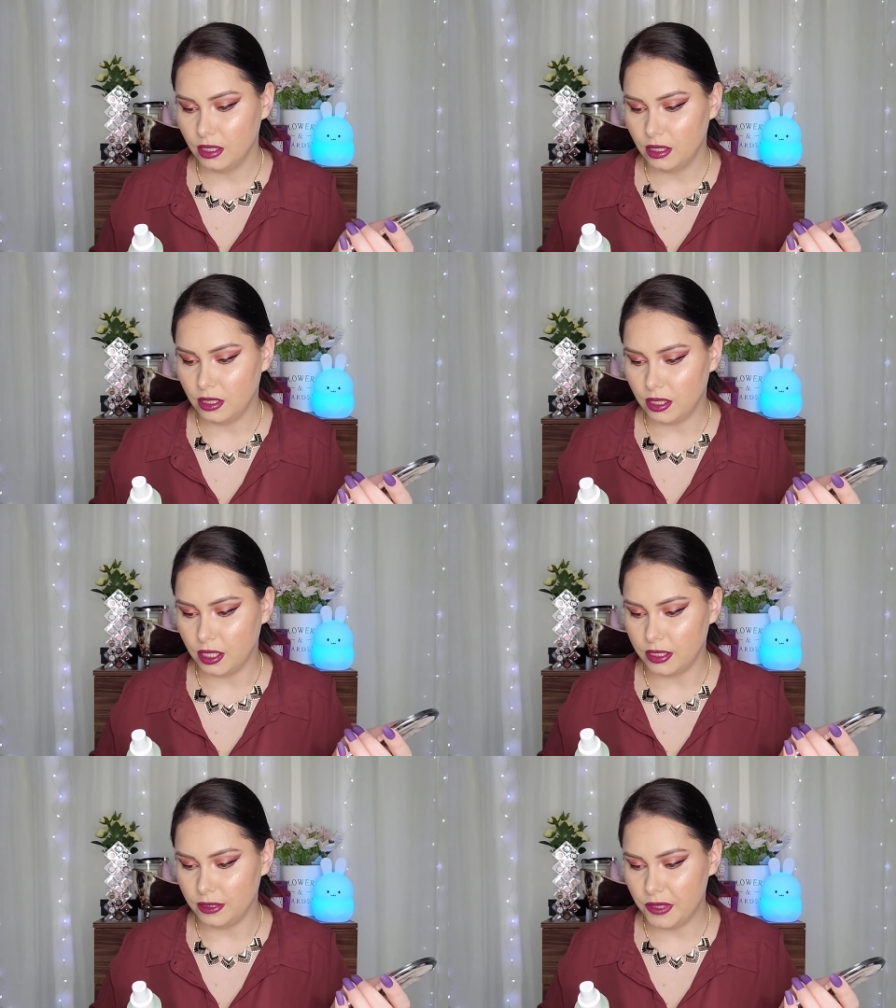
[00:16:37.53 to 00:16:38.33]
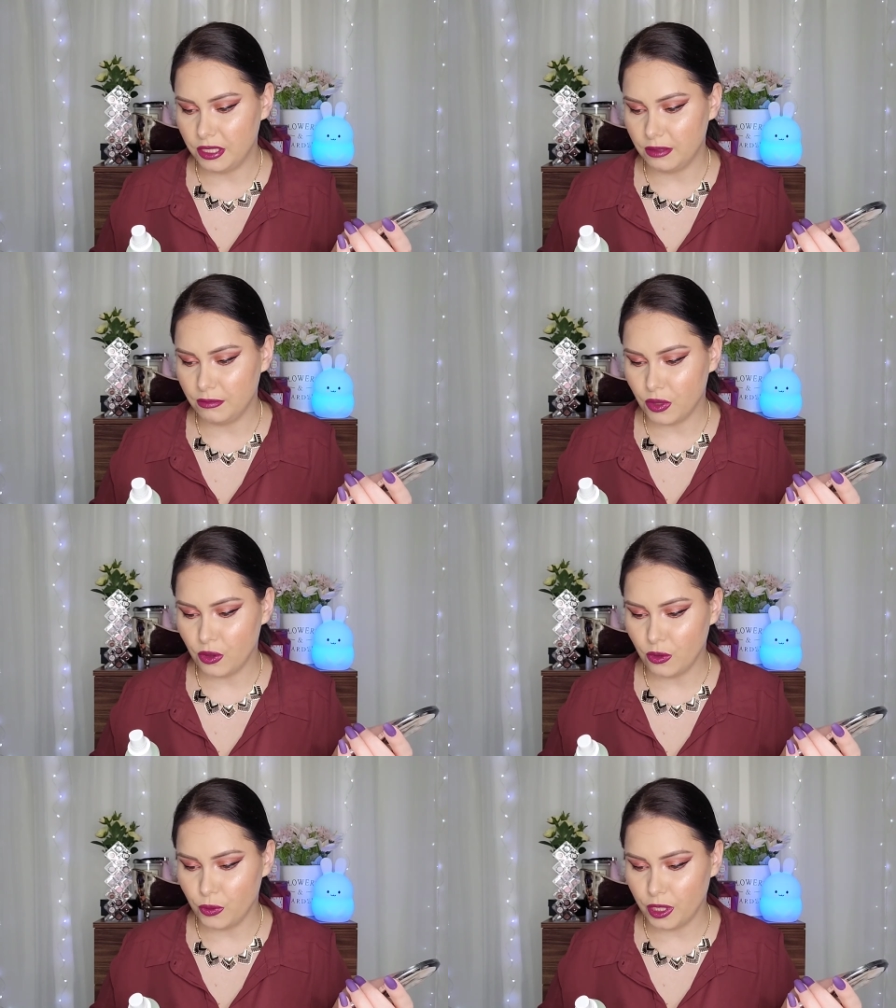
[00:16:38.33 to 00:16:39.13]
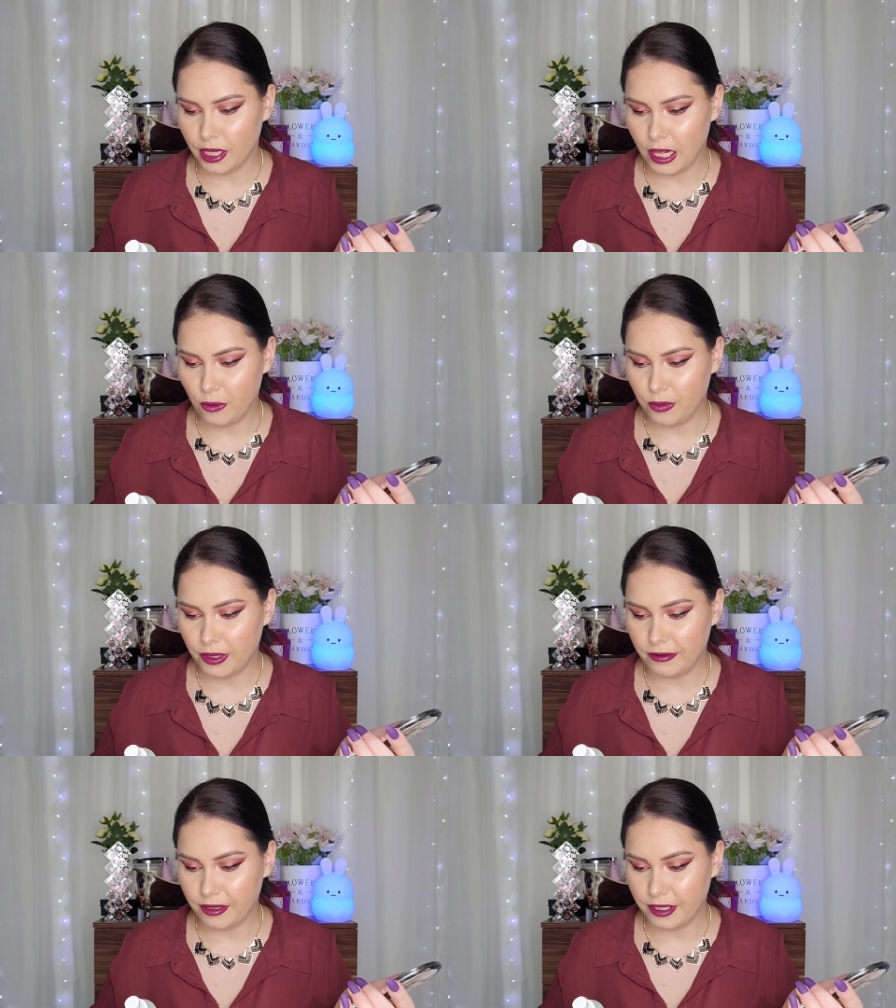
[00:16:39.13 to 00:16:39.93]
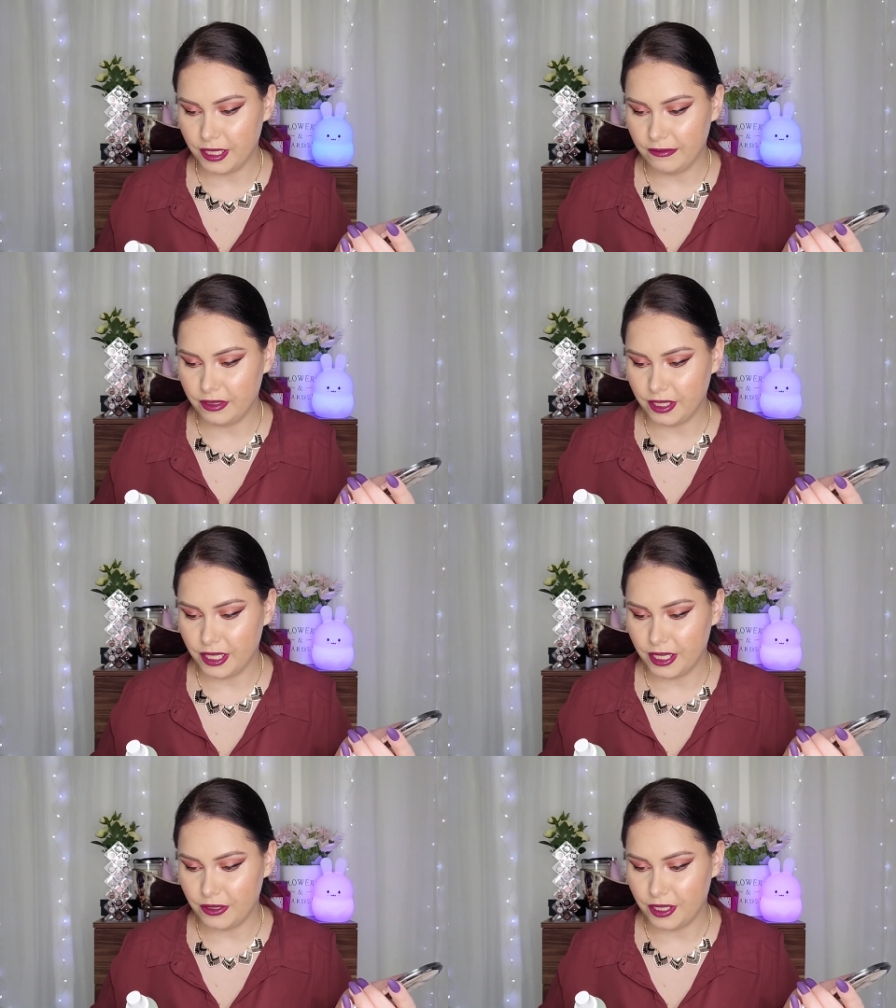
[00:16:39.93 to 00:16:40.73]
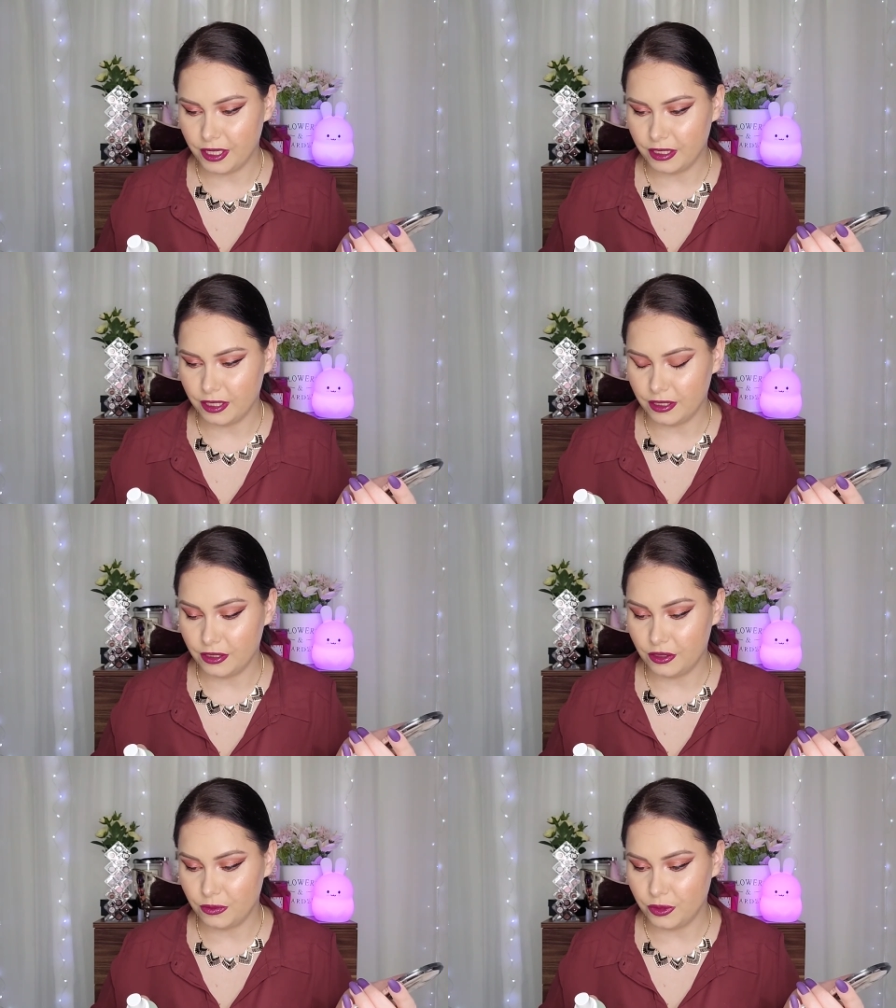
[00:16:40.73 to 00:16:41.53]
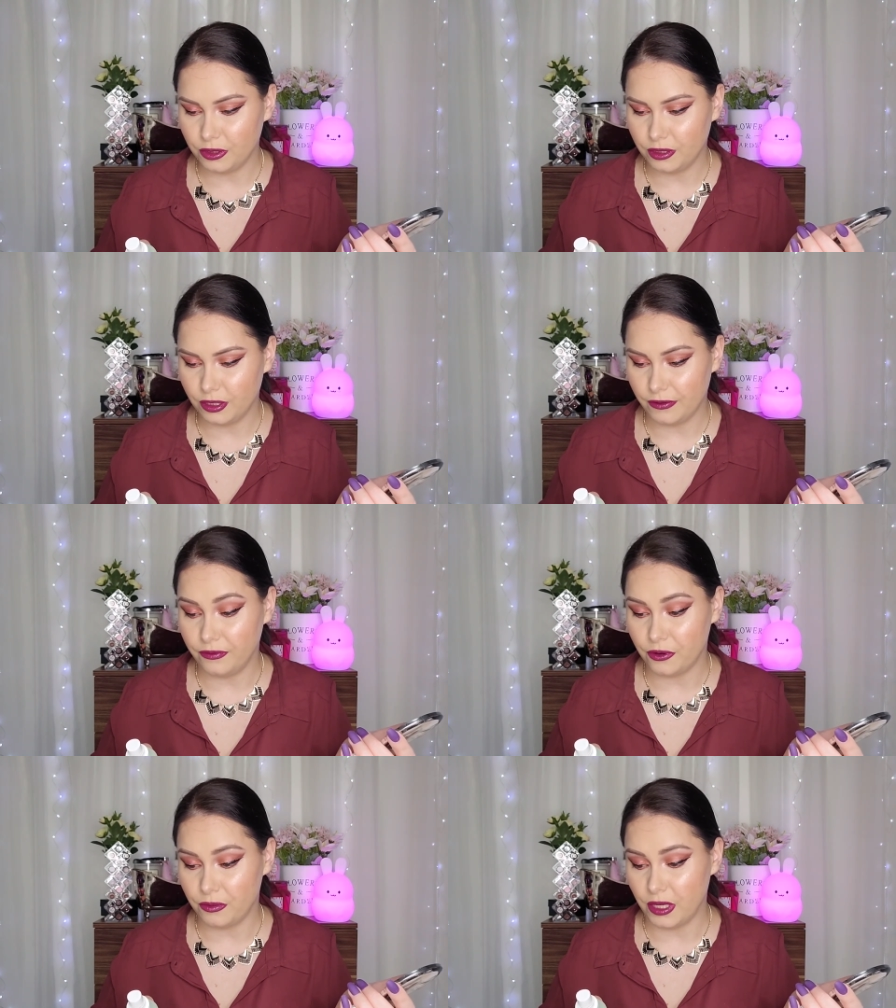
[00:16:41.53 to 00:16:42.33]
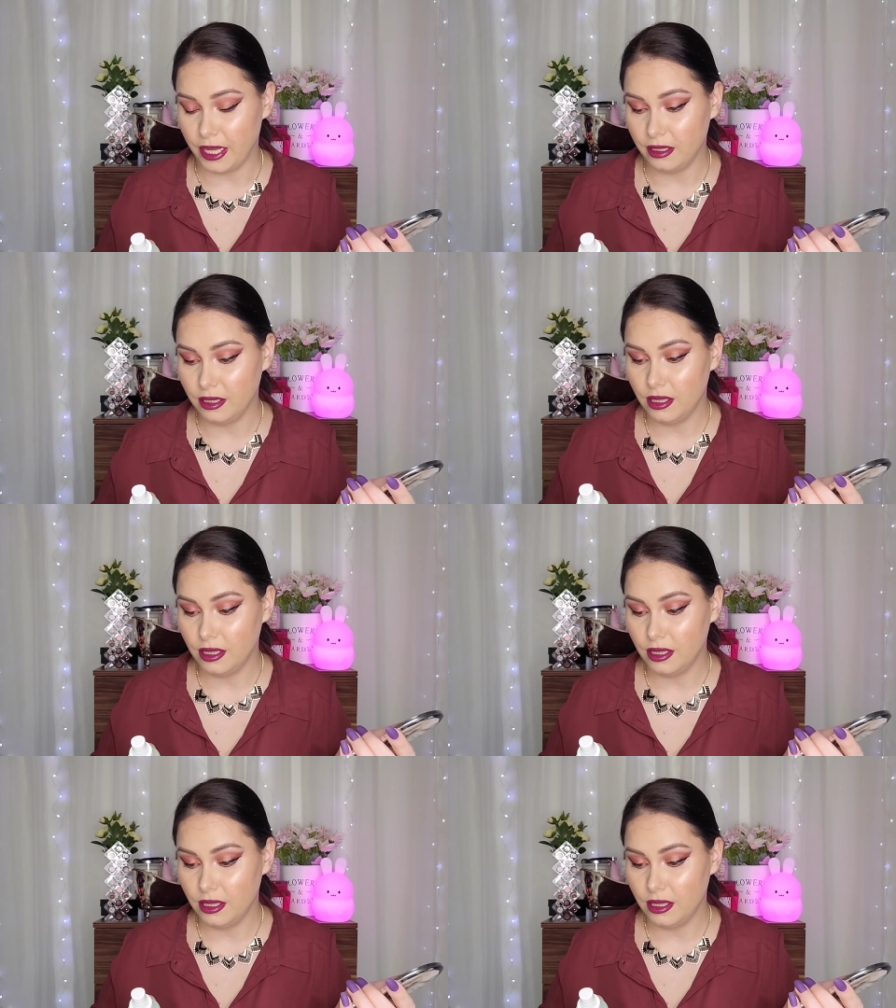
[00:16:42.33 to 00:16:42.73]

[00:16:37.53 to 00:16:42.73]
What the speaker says: The mixing bowl will help evenly redistribute the formula.